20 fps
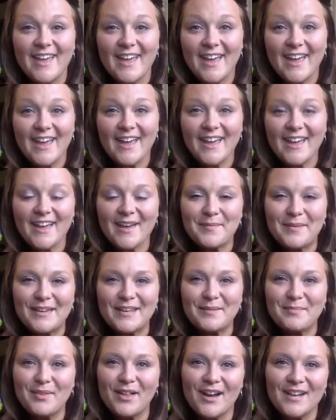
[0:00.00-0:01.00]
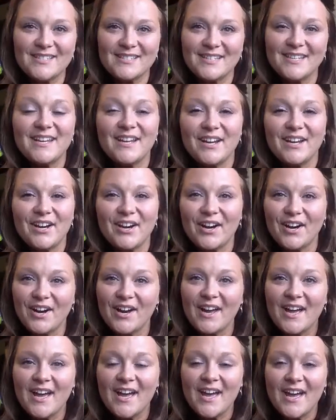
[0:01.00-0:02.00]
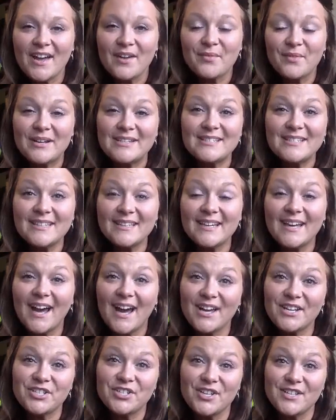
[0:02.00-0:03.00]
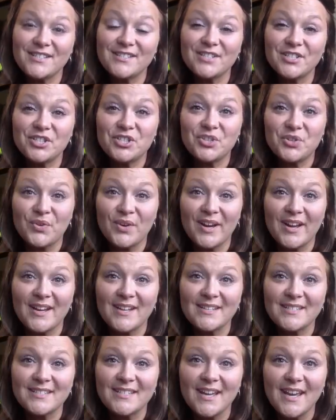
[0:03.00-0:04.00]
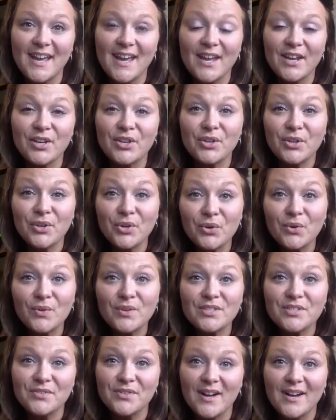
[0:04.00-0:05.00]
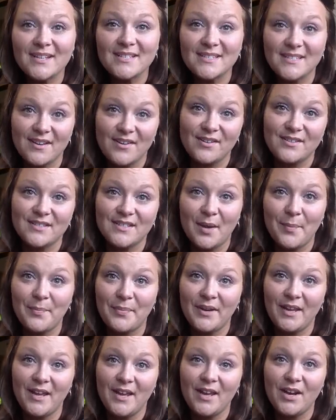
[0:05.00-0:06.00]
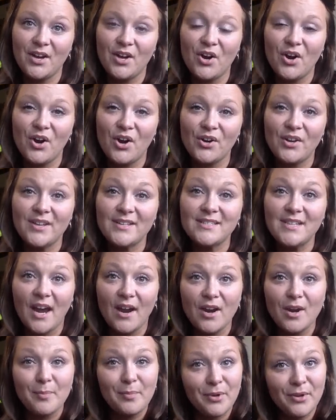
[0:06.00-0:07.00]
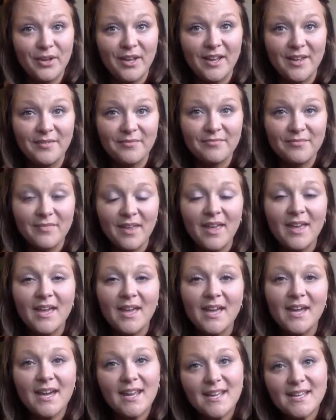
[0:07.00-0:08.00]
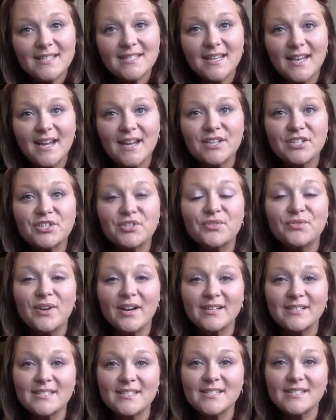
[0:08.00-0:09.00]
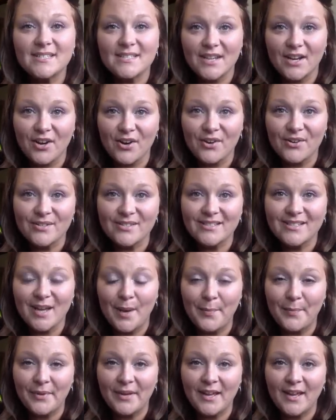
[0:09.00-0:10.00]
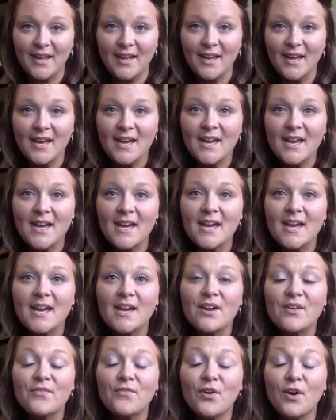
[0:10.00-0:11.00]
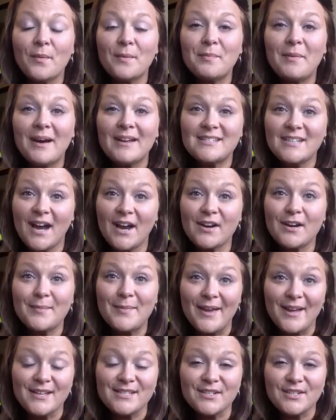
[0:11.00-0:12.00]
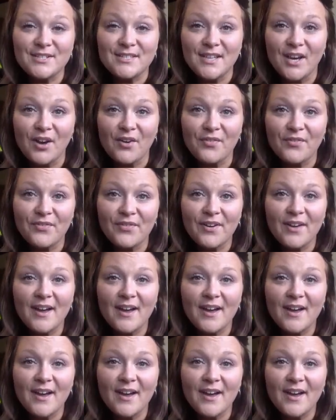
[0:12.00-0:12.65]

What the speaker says: Hey, Amanda Bloxon here. Recently, I just joined a new direct sales company called Tyra Beauty. It is a direct sales company formed by Tyra Banks herself.